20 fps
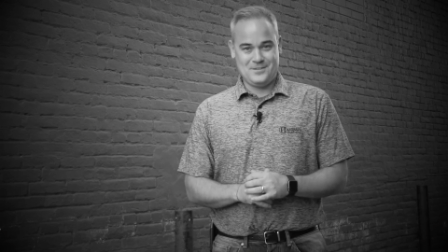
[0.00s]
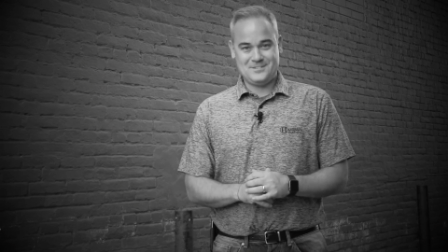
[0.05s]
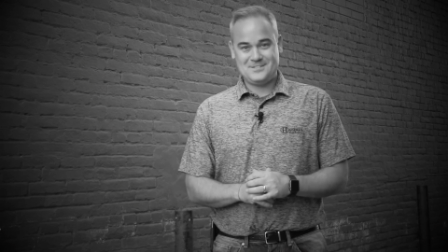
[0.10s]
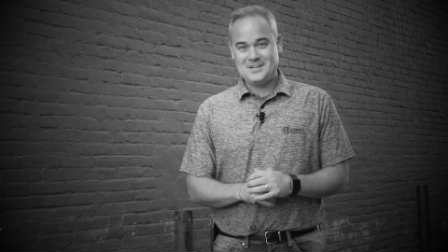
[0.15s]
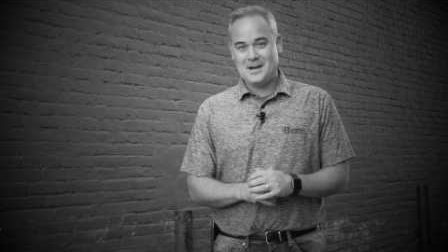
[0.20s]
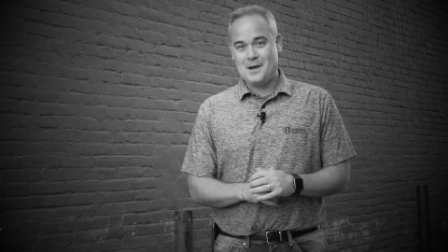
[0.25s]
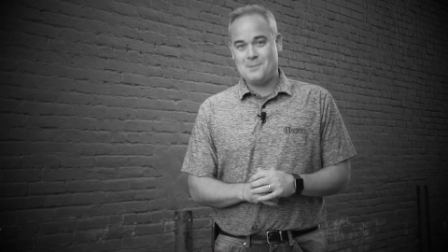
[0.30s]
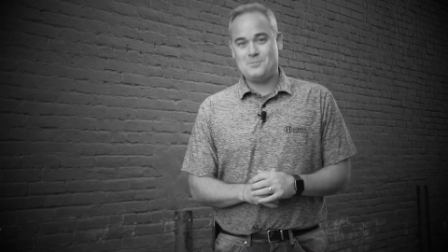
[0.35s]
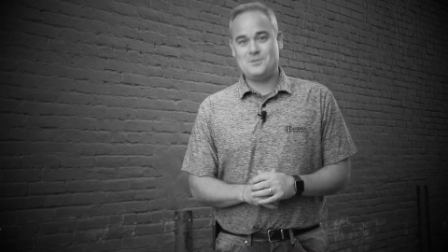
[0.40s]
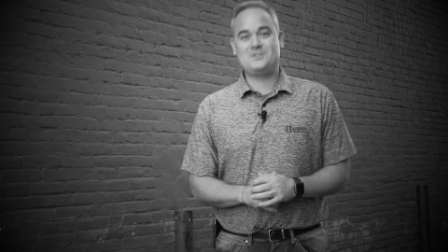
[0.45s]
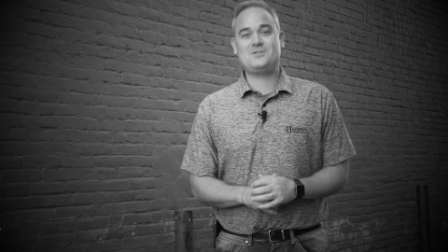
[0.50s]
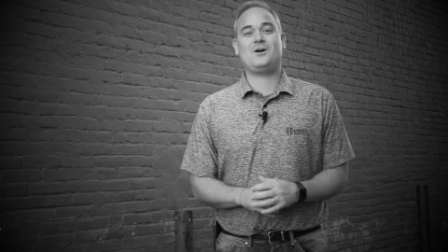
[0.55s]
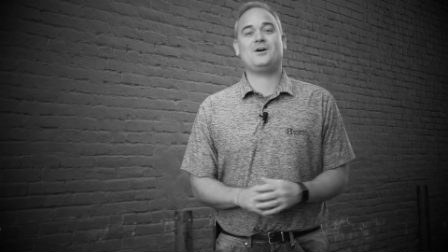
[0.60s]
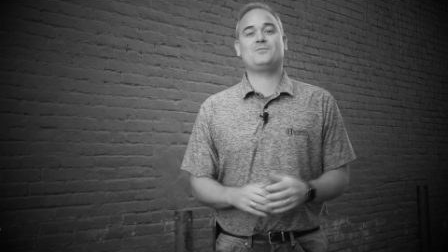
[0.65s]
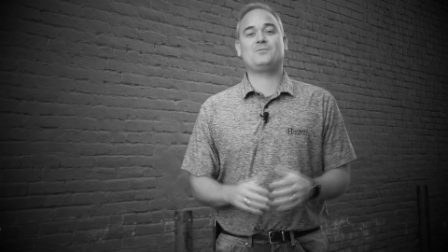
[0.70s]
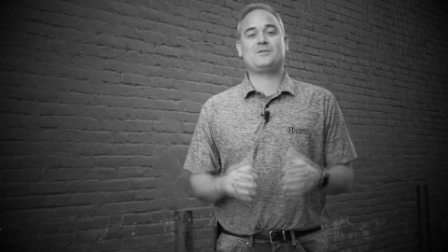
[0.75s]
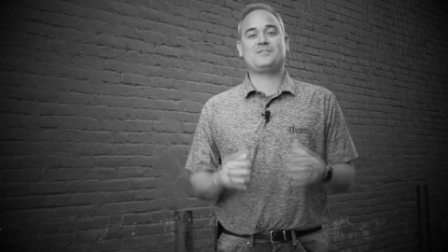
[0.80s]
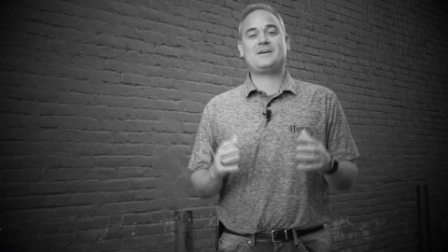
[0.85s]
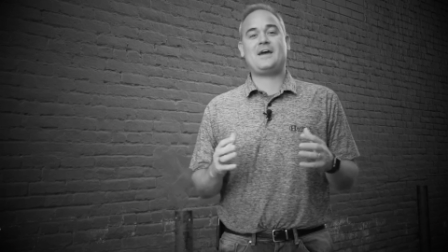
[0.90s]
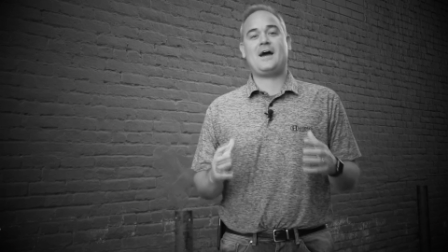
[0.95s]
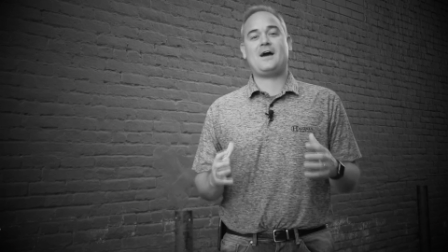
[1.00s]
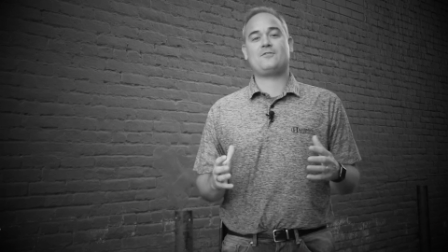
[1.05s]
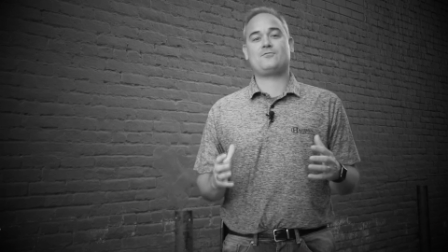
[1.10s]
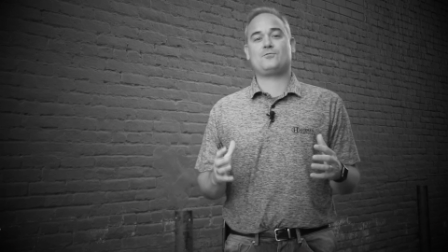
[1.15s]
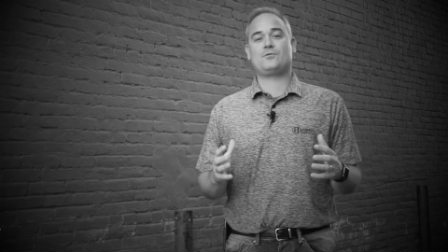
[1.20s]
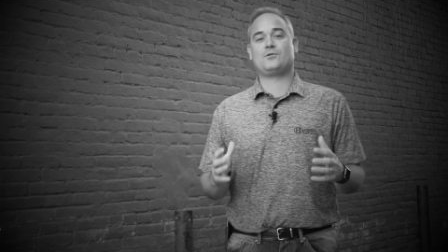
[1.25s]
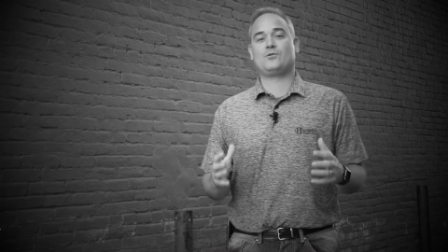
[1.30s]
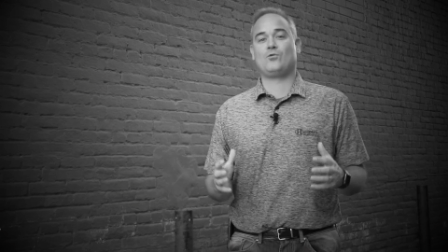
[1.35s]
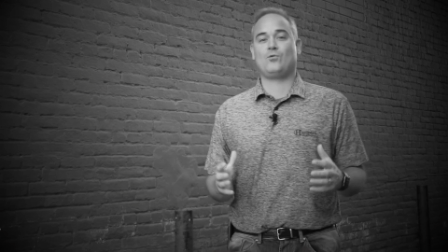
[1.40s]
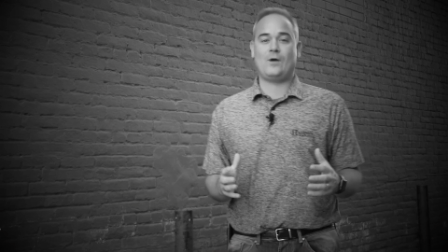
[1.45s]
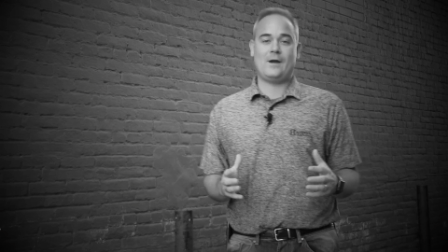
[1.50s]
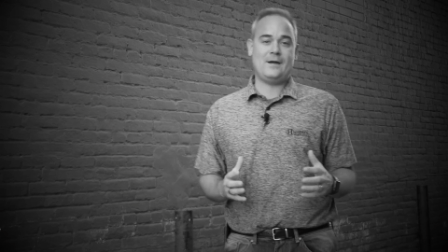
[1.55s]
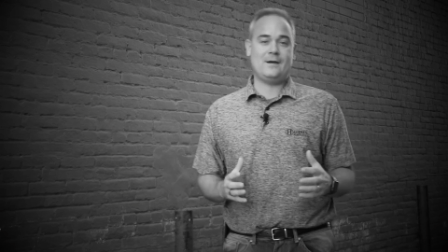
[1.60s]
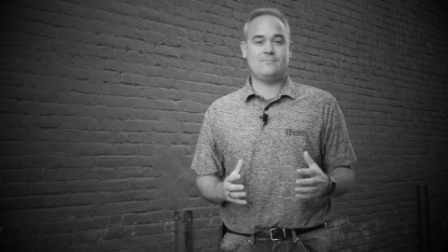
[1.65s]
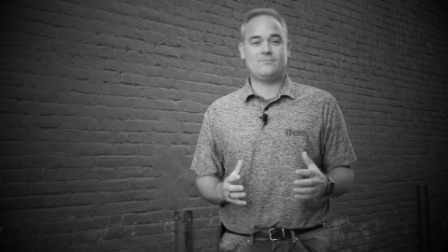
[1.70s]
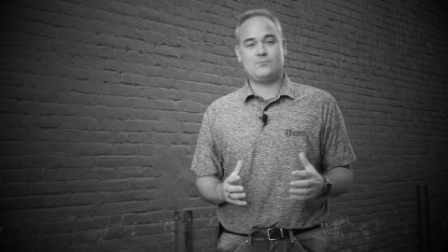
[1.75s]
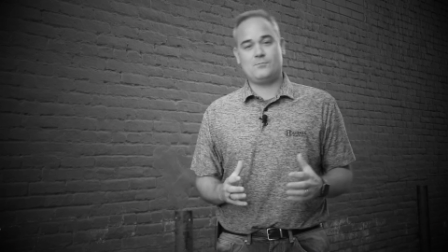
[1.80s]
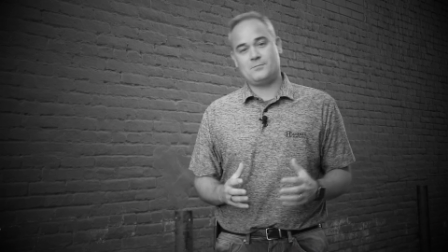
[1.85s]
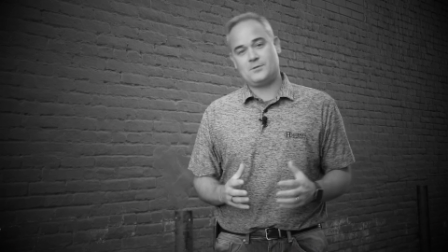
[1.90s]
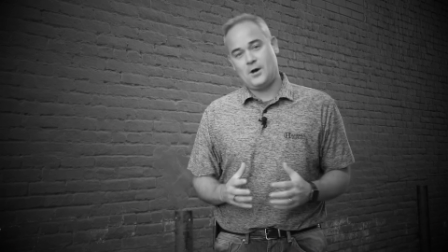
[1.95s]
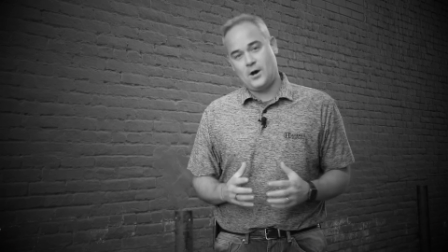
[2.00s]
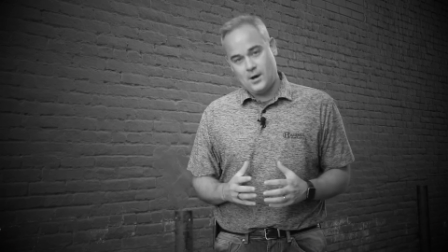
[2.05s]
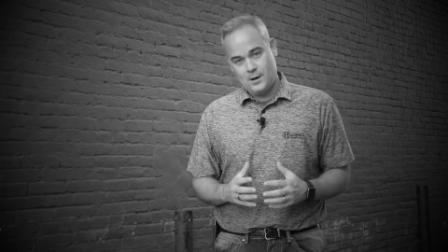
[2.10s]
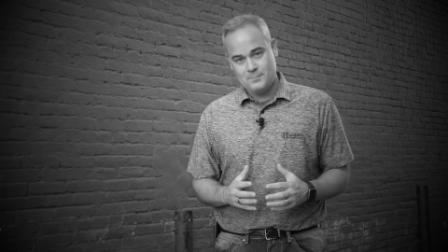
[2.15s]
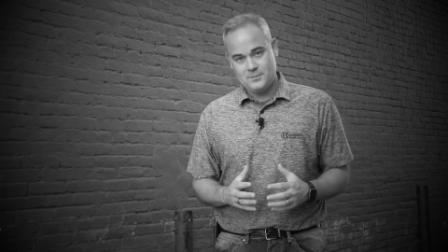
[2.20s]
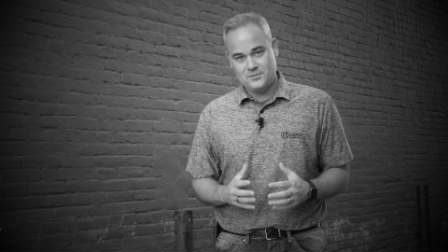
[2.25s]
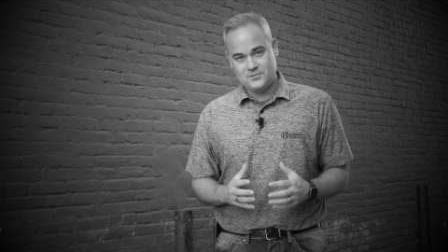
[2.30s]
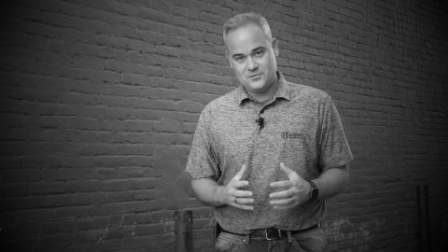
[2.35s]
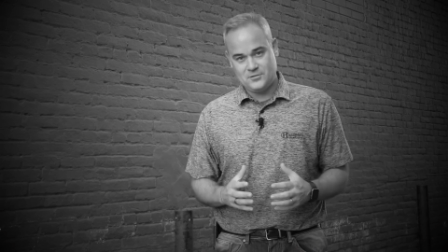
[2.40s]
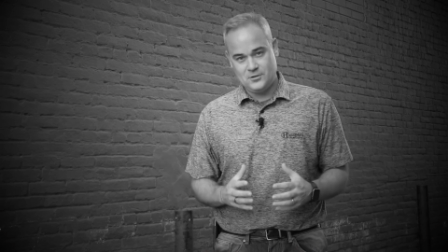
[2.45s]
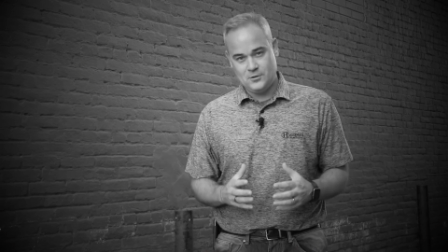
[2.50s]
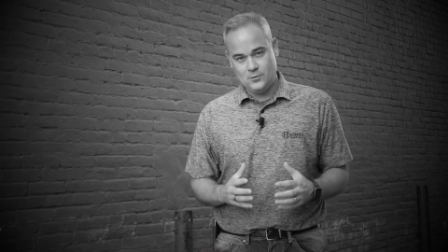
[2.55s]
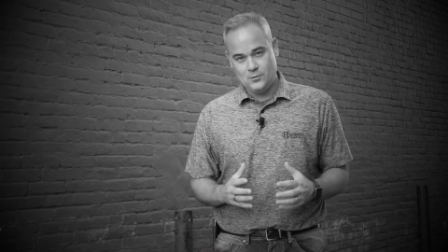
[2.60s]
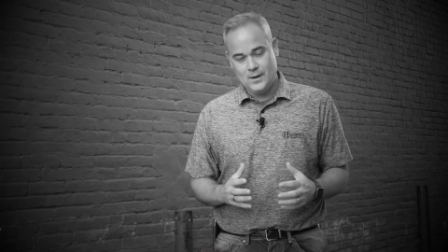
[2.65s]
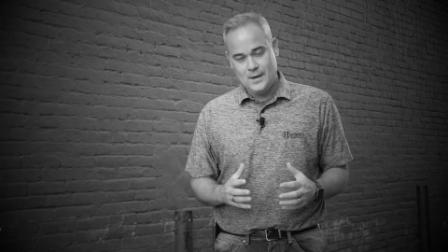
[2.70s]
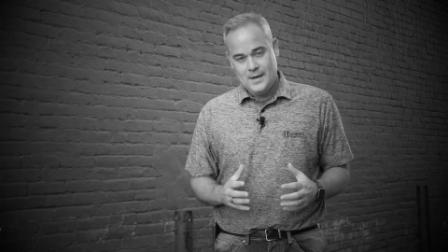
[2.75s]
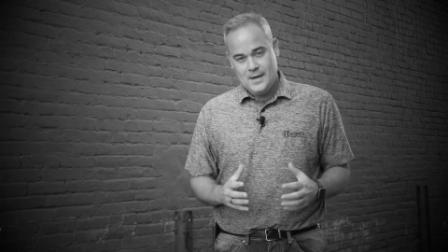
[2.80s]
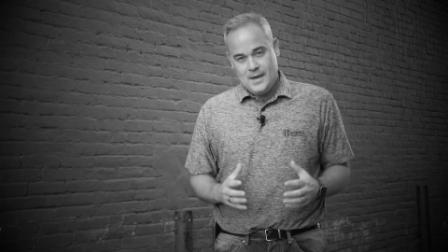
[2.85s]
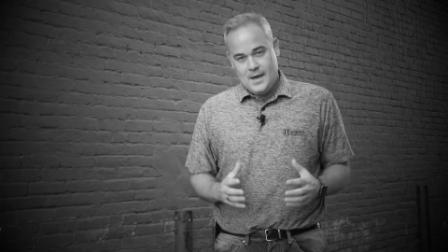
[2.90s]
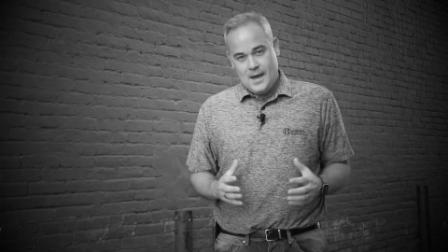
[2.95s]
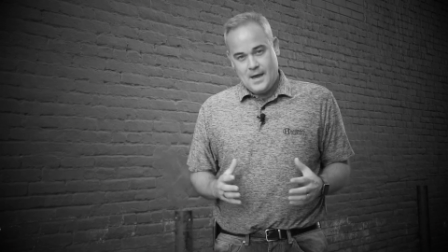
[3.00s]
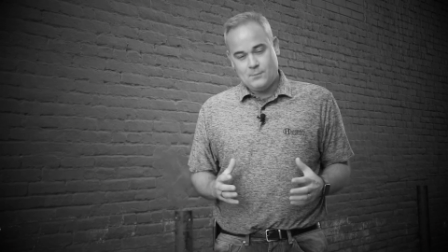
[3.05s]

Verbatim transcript: This time we talk with Catherine Graham from CommonSKU,